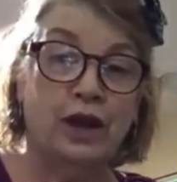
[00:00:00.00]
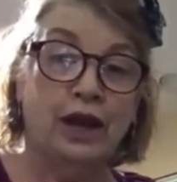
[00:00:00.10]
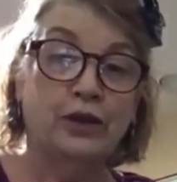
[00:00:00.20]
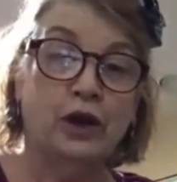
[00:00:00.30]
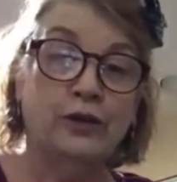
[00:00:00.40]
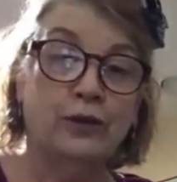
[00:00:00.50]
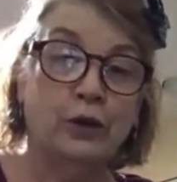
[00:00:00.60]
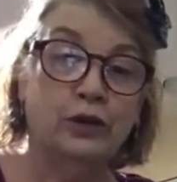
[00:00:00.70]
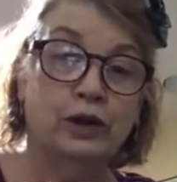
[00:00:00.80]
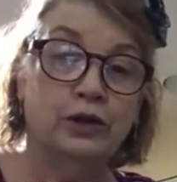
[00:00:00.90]
I thought if I
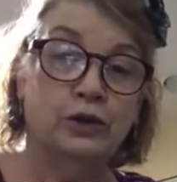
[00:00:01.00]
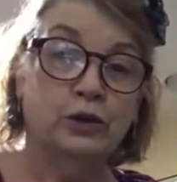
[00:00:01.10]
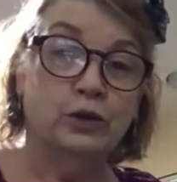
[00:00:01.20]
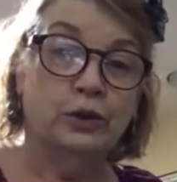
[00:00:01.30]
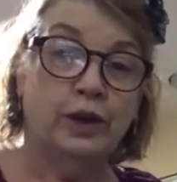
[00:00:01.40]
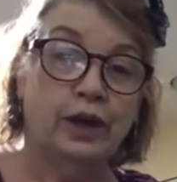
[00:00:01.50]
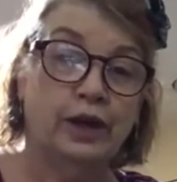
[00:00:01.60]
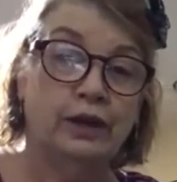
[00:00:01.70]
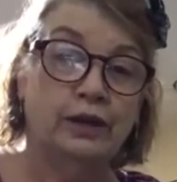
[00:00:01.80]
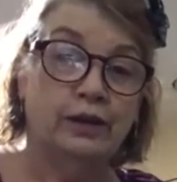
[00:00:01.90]
was going to do
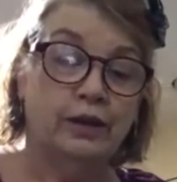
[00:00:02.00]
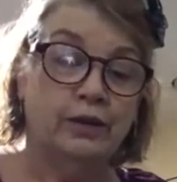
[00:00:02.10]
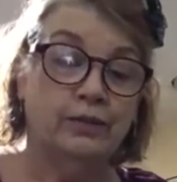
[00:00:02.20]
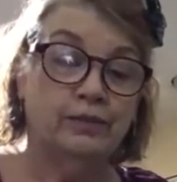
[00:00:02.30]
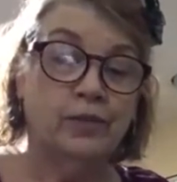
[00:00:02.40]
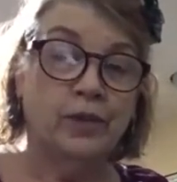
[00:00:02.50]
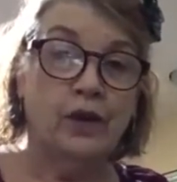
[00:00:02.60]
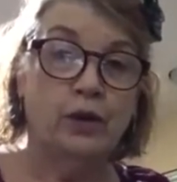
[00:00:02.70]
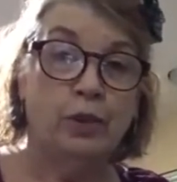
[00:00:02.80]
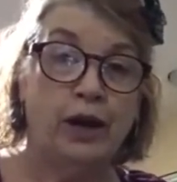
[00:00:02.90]
a
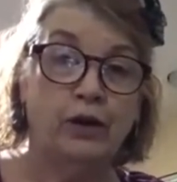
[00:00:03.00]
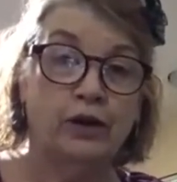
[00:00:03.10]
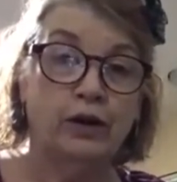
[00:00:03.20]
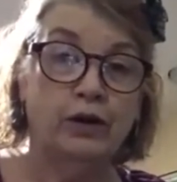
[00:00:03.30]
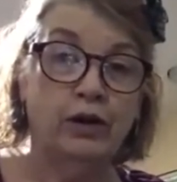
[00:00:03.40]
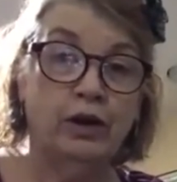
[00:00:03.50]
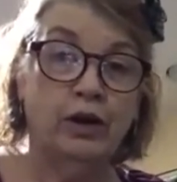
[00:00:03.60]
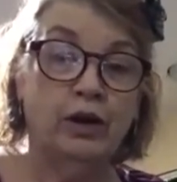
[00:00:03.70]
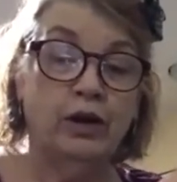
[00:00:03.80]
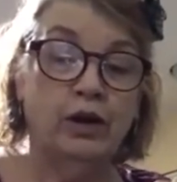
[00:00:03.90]
Harry Potter
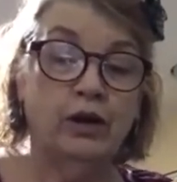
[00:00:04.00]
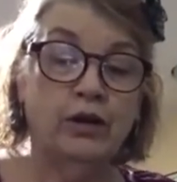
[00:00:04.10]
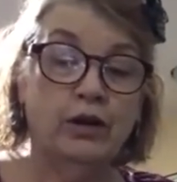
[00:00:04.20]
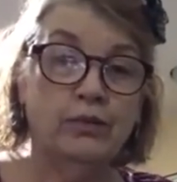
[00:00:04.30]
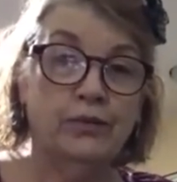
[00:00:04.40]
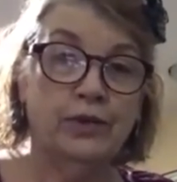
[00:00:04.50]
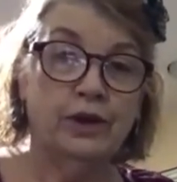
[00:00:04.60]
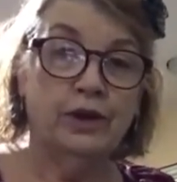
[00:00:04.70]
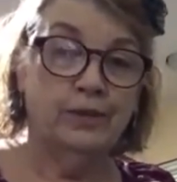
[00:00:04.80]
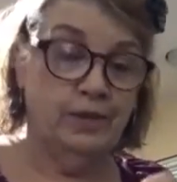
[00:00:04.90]

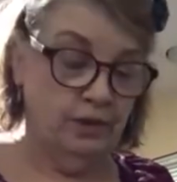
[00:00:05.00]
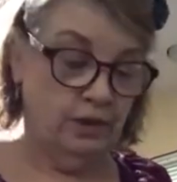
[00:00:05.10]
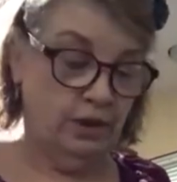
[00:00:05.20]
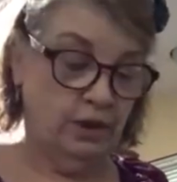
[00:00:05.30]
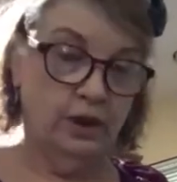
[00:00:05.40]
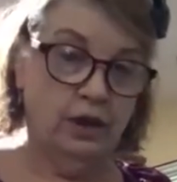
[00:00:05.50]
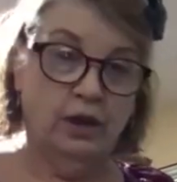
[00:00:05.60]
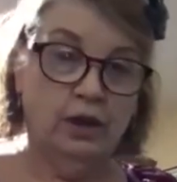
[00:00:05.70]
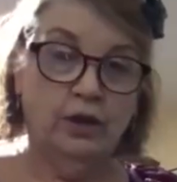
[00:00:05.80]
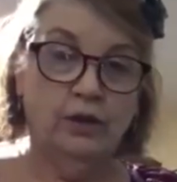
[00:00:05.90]
theme,
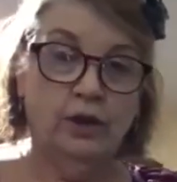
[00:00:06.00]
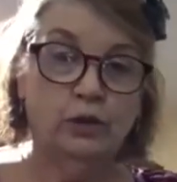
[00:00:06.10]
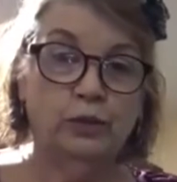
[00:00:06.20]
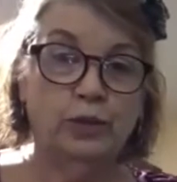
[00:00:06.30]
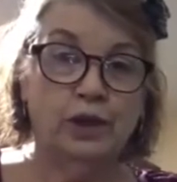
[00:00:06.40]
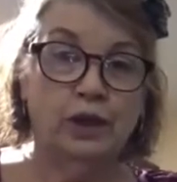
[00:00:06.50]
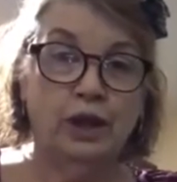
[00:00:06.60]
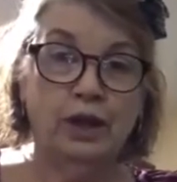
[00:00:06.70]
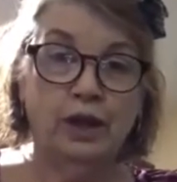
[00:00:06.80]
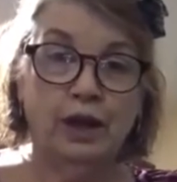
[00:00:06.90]
it would be
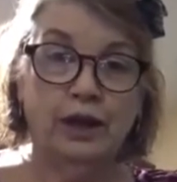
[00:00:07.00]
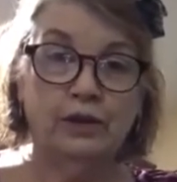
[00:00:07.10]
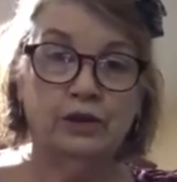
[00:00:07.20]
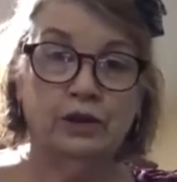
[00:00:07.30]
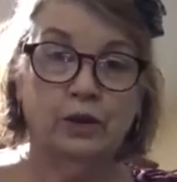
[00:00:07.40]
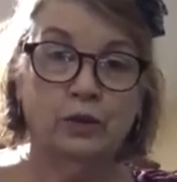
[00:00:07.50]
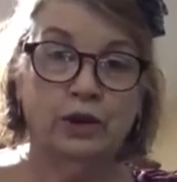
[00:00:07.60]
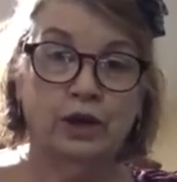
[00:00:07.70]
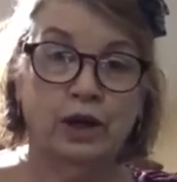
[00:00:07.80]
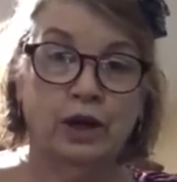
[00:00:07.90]
excellent, would
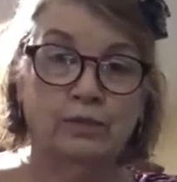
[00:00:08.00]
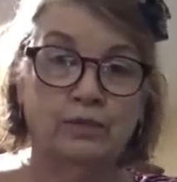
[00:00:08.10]
they not?